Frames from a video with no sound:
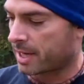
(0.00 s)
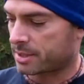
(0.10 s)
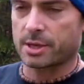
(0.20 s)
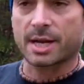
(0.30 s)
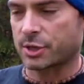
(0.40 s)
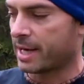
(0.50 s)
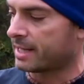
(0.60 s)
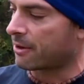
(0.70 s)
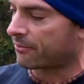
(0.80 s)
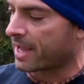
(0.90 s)
So you got your hand
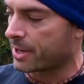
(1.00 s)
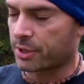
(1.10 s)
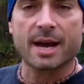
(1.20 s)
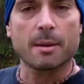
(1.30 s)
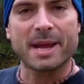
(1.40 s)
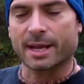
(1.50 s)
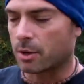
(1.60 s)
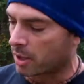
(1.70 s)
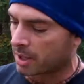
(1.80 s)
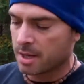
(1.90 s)
out flat, you're kind of making a
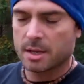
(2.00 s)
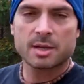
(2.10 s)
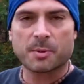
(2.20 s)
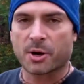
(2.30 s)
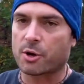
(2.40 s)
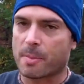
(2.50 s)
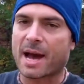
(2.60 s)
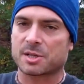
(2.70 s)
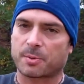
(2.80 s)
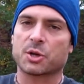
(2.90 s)
hook. This part of your
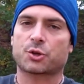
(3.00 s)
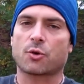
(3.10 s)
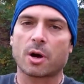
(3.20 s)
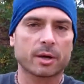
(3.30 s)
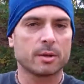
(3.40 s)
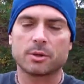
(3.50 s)
body's pretty strong.